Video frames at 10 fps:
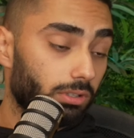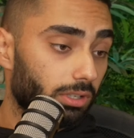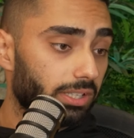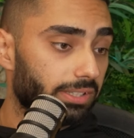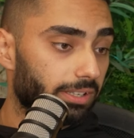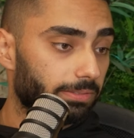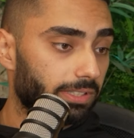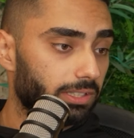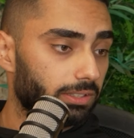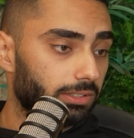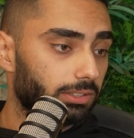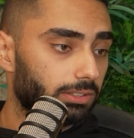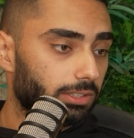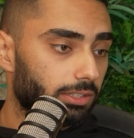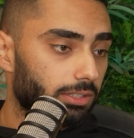Yeah, definitely.
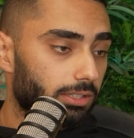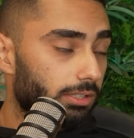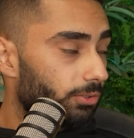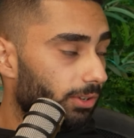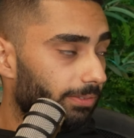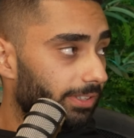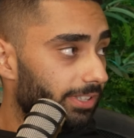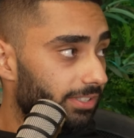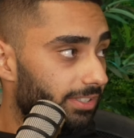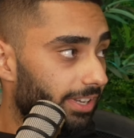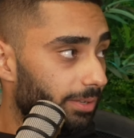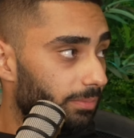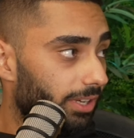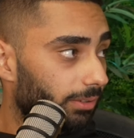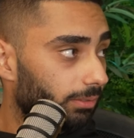So I think it's
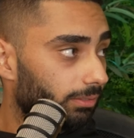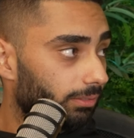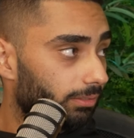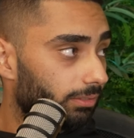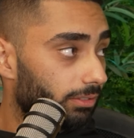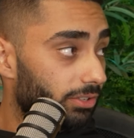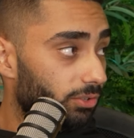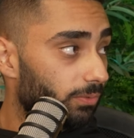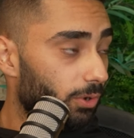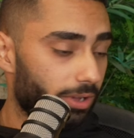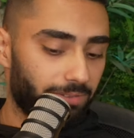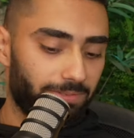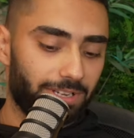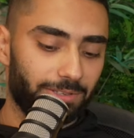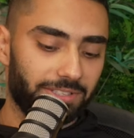time now, unless you've got
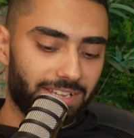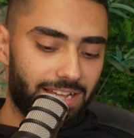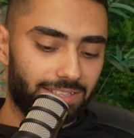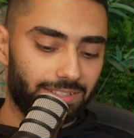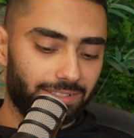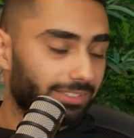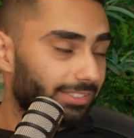anything else to add.